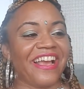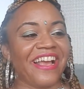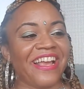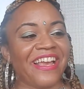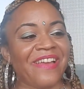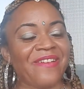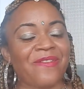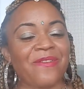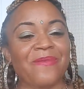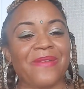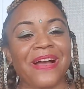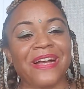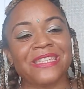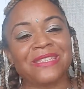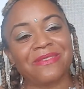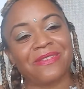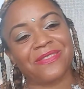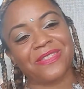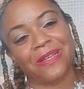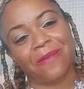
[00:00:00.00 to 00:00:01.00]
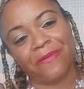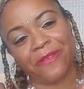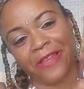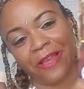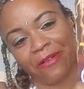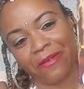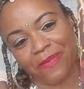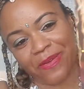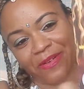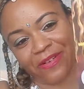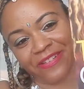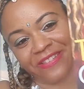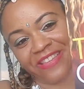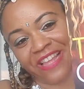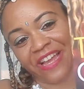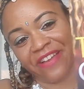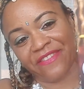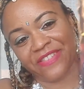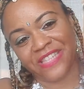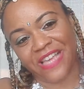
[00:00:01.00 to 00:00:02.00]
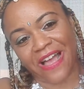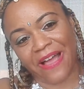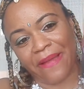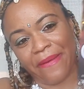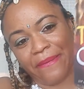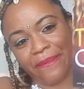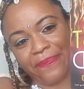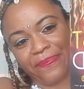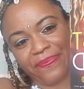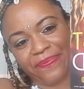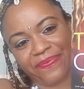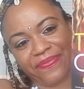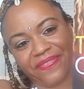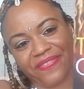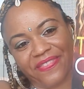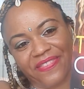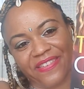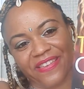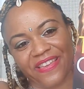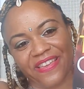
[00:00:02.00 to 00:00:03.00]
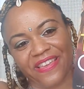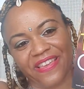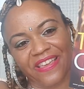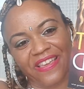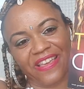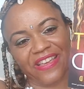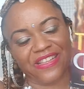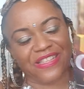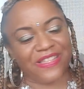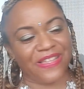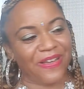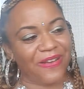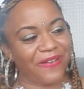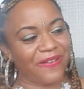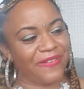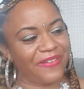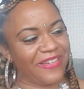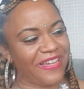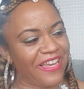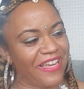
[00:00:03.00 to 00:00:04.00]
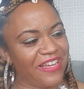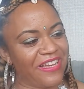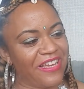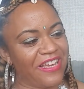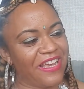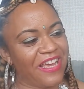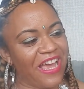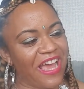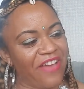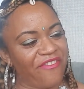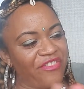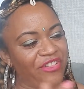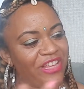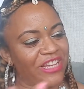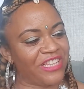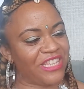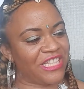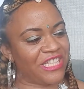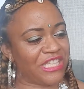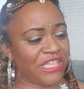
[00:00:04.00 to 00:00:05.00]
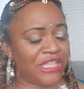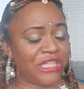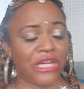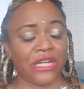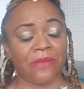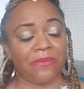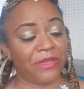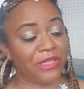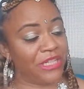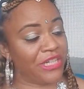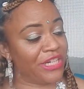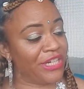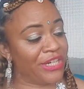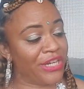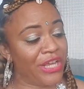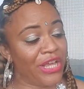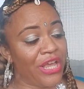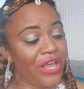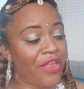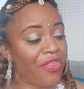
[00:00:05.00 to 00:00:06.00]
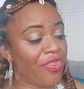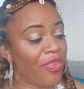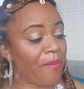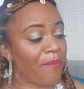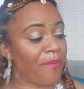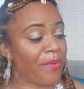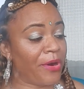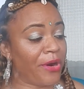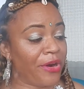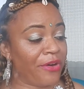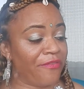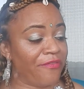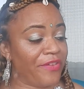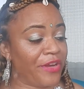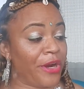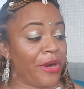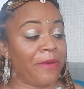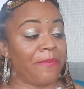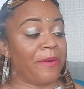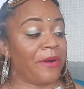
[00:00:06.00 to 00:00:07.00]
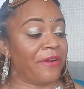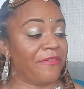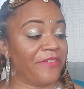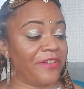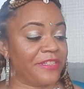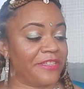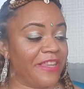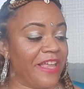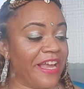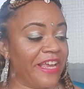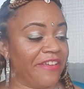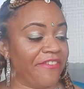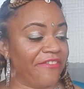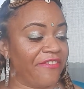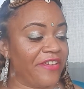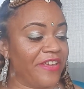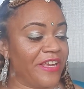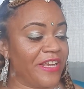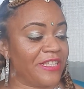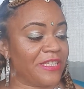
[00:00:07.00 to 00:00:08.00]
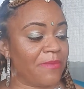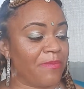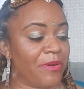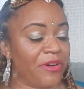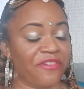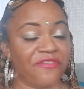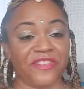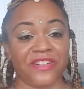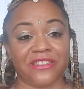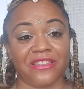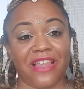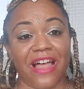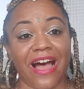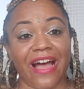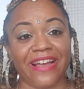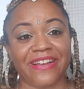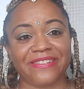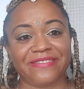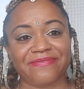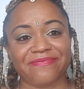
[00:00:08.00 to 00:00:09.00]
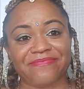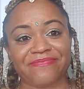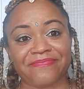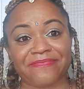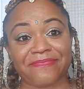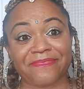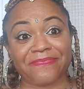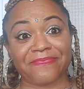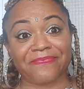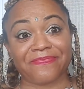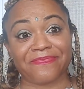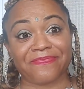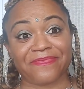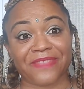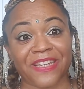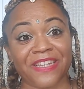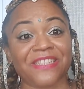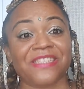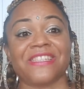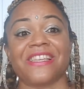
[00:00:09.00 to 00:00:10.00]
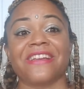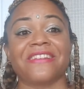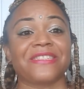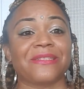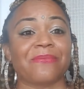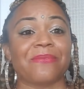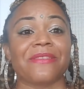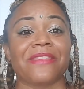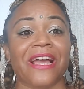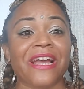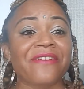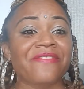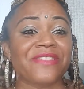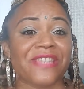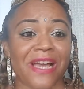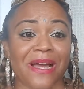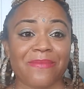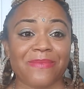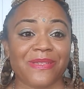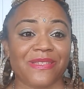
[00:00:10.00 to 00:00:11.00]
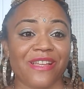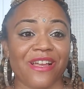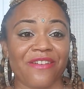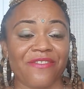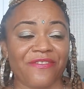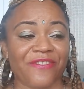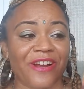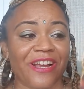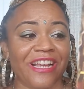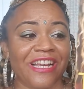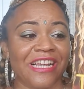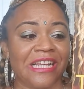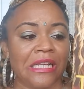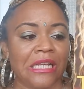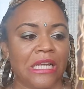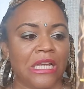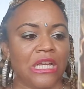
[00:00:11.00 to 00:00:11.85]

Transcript: It reminds me of something that would be on Lifetime. So yeah, I feel like this is gonna be good. Her perfect life is a perfect lie. This is like some Lifetime stuff, right?